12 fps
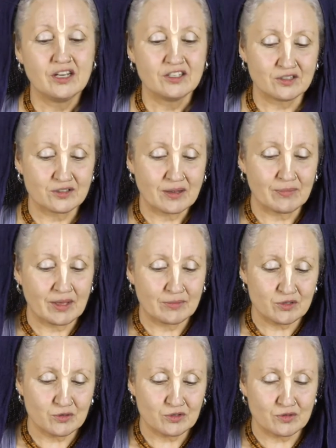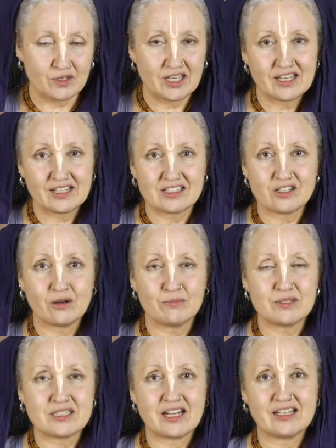So sometimes also we get
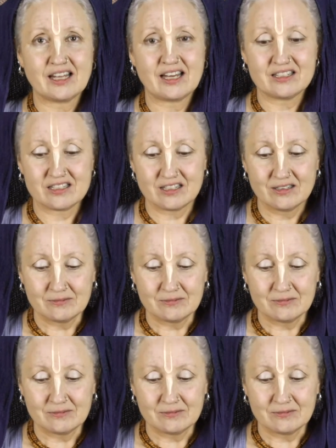examples like that